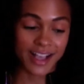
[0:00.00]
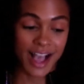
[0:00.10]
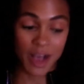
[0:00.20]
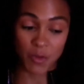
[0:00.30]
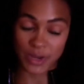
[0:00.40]

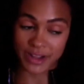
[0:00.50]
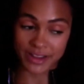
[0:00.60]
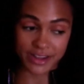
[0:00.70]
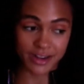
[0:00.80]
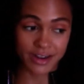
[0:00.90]
I went out
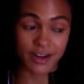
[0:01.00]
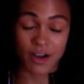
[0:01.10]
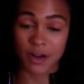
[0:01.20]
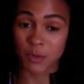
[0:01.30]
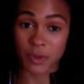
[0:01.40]
here
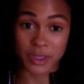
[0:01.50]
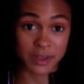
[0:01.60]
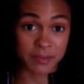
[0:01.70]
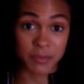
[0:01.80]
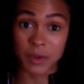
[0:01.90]
on a
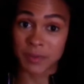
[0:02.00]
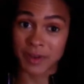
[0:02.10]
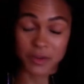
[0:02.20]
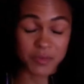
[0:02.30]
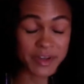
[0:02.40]
whim with my
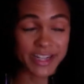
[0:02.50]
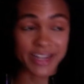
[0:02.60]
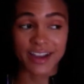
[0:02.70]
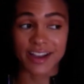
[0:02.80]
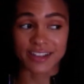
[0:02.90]
own money.
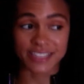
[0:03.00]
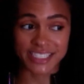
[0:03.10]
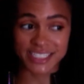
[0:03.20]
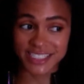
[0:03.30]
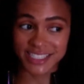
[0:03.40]
I
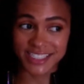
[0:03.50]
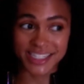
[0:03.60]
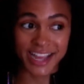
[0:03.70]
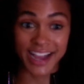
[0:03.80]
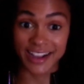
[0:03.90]
auditioned.
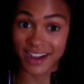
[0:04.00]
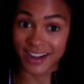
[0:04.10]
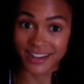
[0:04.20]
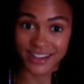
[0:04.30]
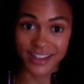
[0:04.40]
I got
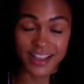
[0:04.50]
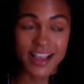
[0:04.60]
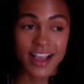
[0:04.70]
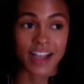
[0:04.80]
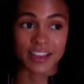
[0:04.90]
it.
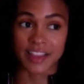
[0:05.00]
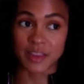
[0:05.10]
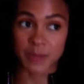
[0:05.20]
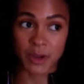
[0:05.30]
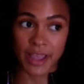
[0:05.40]
I let
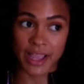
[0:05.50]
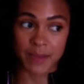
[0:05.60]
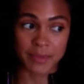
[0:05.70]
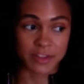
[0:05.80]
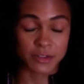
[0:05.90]
them know, hey,
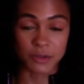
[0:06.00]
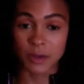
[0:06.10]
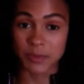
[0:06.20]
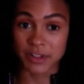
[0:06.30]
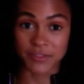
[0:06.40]
I'm in school. I'm
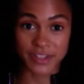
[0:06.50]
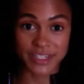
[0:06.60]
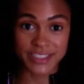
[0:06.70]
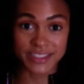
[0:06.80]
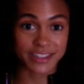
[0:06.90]
going to
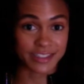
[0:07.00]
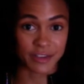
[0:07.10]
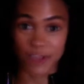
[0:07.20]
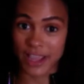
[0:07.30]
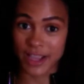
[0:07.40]
finish. And they said,
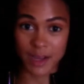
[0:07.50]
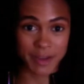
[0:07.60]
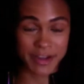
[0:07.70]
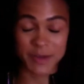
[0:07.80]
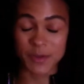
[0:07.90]
okay, come
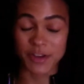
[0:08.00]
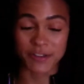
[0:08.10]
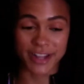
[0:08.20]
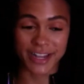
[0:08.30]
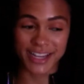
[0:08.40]
out here when you're
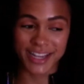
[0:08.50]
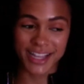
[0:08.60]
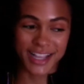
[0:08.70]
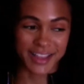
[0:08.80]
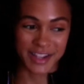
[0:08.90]
ready.
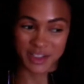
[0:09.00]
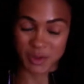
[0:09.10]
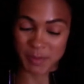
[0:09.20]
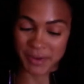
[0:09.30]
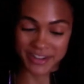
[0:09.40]
And I told
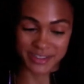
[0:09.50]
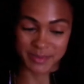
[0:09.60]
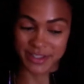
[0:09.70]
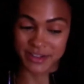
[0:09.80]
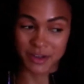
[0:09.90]
my parents, I'm
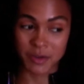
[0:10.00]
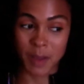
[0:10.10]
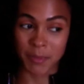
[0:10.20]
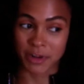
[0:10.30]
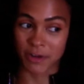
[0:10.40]
like, you know, I'm
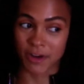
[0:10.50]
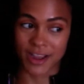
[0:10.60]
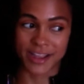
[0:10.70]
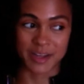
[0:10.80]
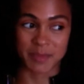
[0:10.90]
going to
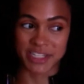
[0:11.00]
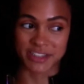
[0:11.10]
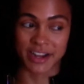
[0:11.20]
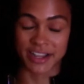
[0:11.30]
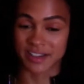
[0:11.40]
grind and make sure
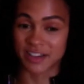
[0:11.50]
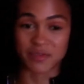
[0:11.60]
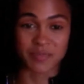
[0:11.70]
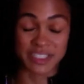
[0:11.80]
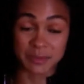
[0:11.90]
I get
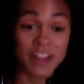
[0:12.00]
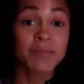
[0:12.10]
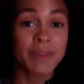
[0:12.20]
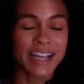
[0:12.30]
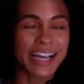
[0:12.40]

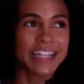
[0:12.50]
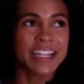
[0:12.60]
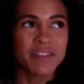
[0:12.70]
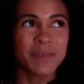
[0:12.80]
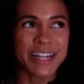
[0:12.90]

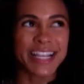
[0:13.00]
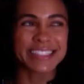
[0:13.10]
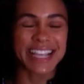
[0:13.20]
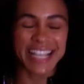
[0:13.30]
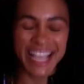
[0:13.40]
enough money as
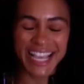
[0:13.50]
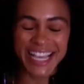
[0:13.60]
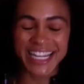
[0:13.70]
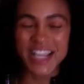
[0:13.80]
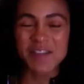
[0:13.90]
I
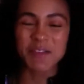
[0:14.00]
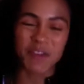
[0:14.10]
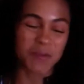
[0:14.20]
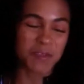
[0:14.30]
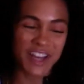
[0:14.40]
can before
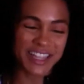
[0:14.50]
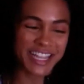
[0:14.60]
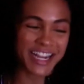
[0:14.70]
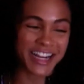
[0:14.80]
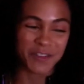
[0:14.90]
I move out
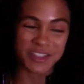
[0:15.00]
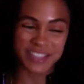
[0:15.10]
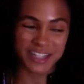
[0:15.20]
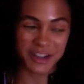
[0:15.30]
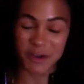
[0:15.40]
there. And once
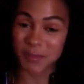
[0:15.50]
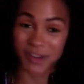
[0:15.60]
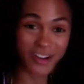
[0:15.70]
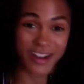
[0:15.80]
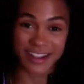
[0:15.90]
I go, I'm
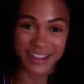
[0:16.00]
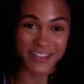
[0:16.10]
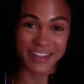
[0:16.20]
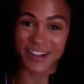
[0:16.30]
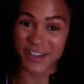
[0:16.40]
gone. And they were
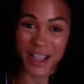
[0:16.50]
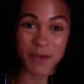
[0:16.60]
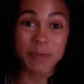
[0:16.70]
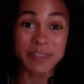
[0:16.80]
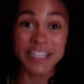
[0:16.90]
like, okay,
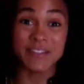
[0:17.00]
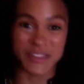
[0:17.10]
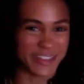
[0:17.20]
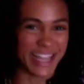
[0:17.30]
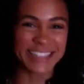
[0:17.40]
we believe
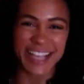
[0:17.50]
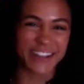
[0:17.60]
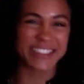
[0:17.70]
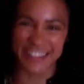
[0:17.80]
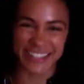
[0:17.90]
you. That's
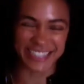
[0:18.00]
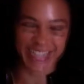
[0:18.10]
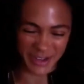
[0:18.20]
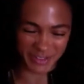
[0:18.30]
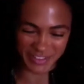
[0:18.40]
how serious I
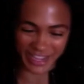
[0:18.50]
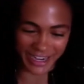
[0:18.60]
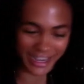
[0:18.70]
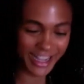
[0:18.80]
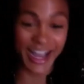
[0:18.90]
am.
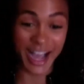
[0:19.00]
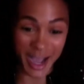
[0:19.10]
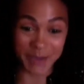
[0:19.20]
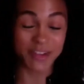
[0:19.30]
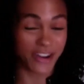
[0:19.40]
Like,
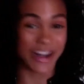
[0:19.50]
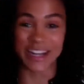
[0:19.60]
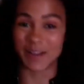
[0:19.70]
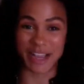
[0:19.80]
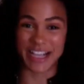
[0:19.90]
I'm gone and
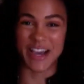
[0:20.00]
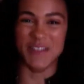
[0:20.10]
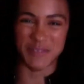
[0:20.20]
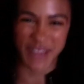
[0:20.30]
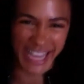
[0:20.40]
I'm not
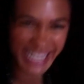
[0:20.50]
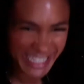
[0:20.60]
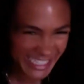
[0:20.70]
coming back.